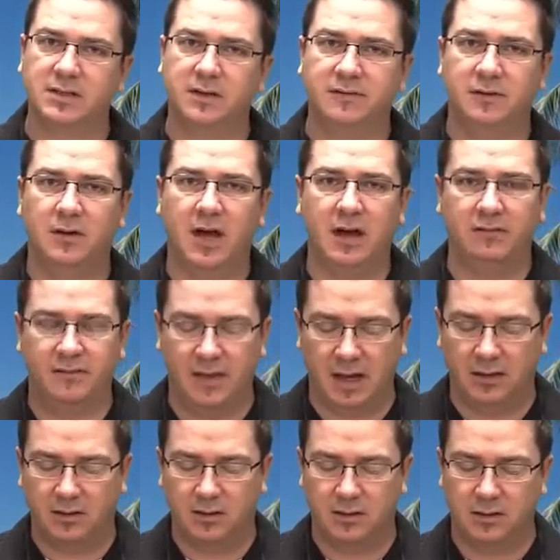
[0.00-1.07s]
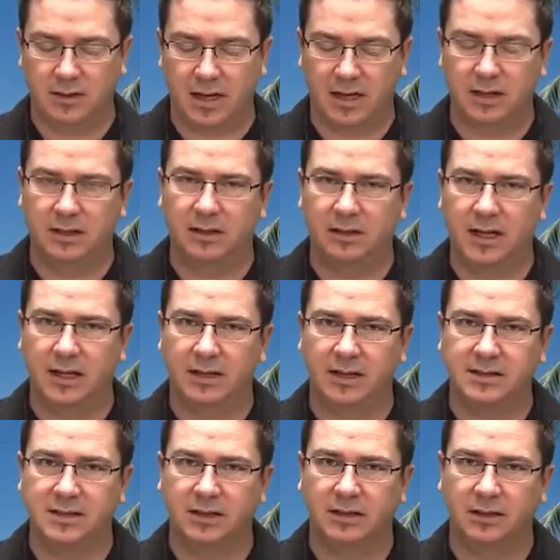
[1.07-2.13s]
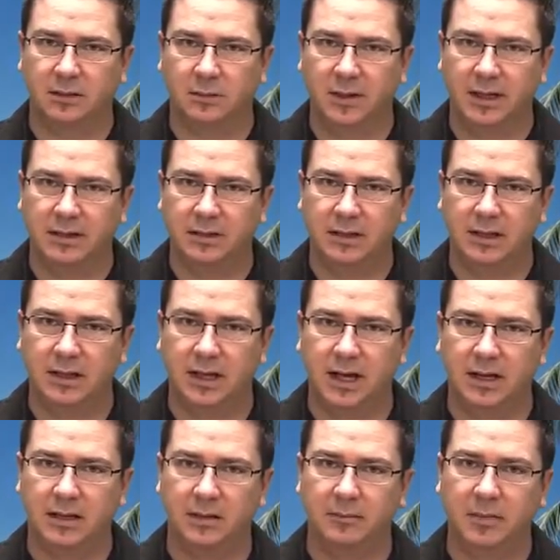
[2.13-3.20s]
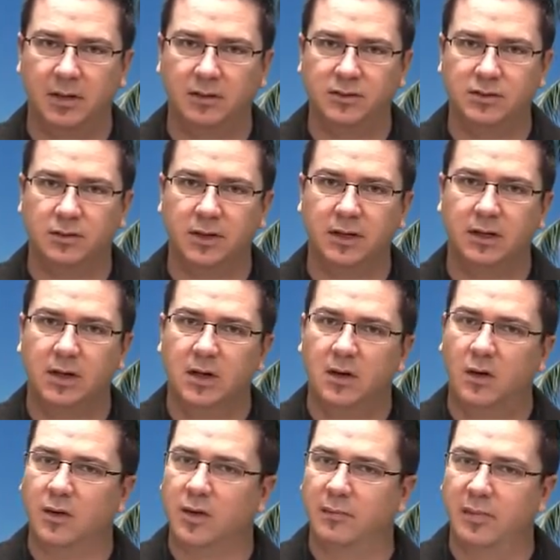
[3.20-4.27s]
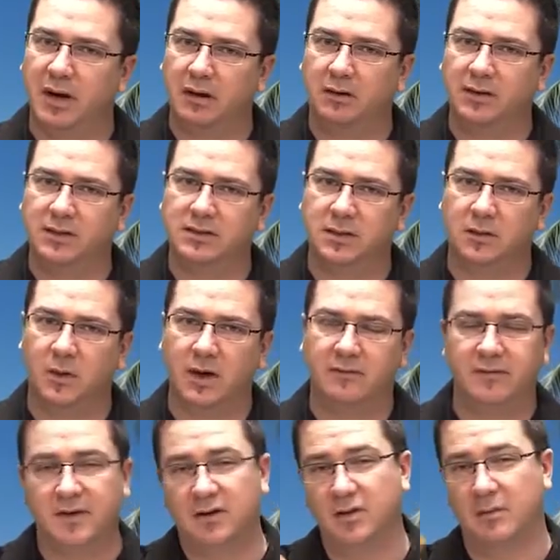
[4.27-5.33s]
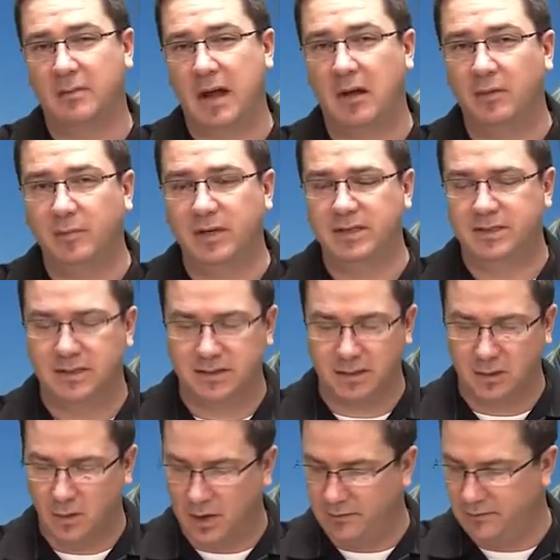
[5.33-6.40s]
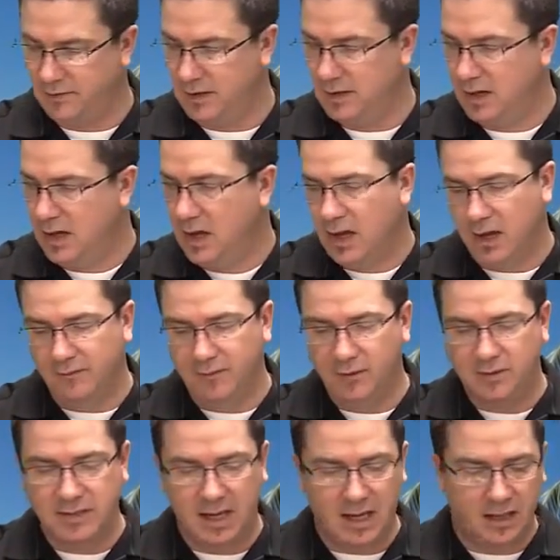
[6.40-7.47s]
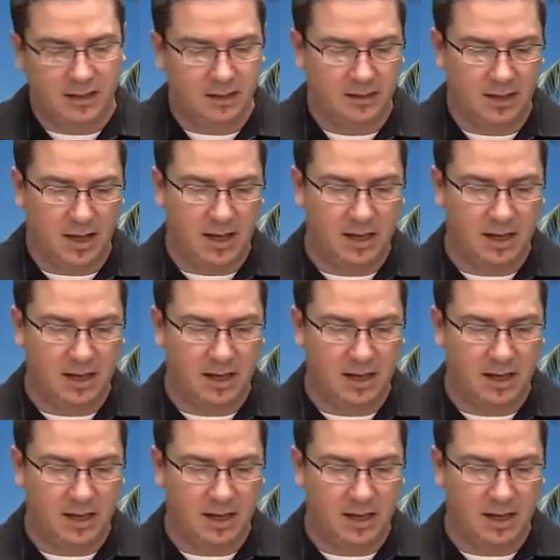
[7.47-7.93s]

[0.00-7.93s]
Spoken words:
If you have that clarinet that's a little wiggly at the middle joint, or the barrel doesn't quite fit, or the mouthpiece doesn't quite fit, if you take